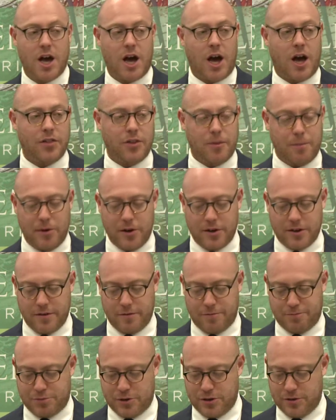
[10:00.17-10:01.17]
On the burden
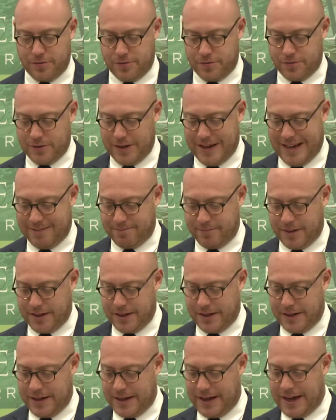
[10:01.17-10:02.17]
of proof,
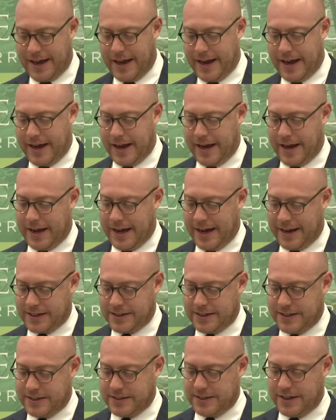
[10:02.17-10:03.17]

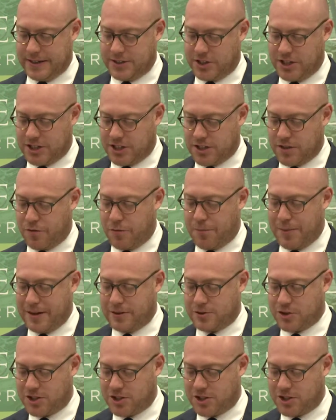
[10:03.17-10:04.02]
Acting Justice of Appeal